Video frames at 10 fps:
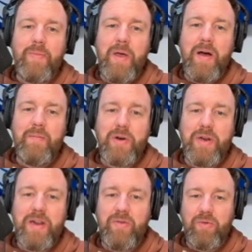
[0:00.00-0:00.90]
but
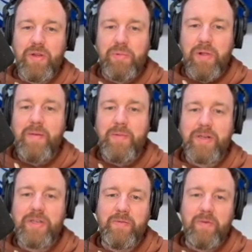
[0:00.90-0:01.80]
he didn't really play
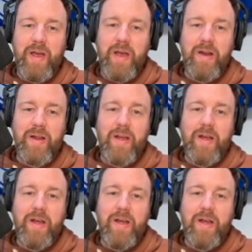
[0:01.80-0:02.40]
much after that.